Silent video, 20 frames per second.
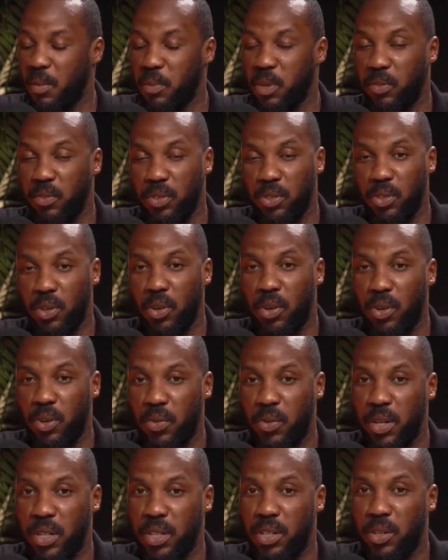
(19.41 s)
If you don't
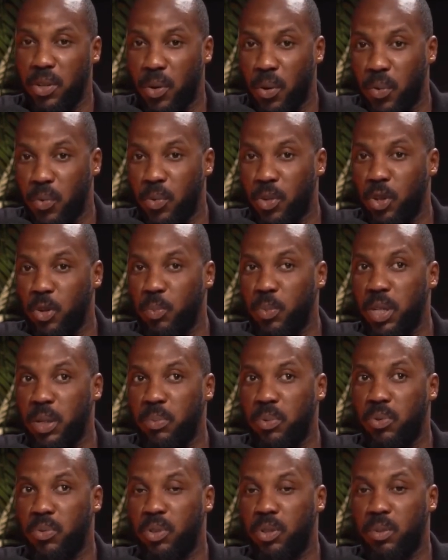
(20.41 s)
already know, Real
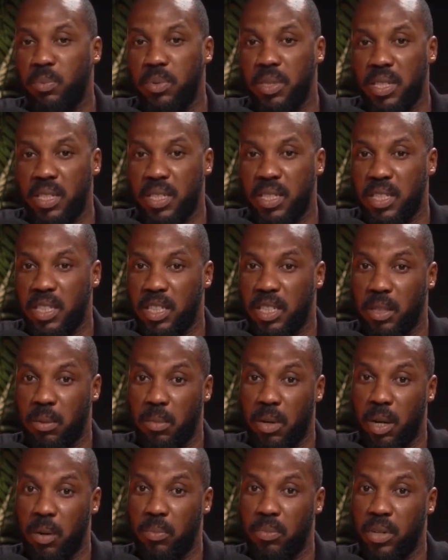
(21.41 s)
People, Real Business is
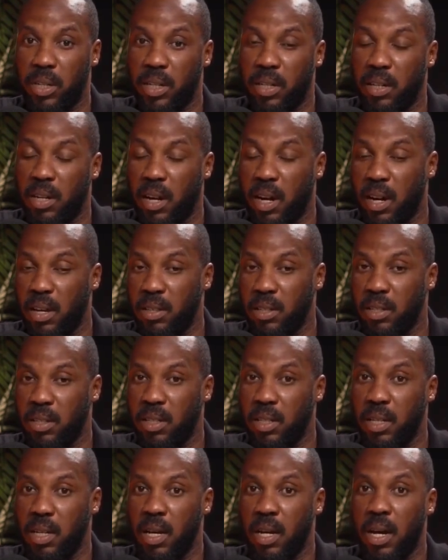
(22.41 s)
about bringing
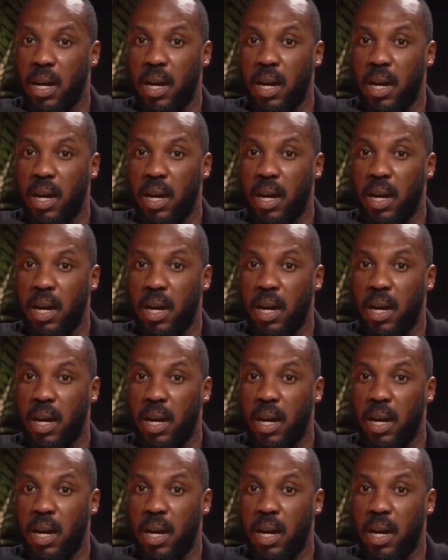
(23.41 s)
either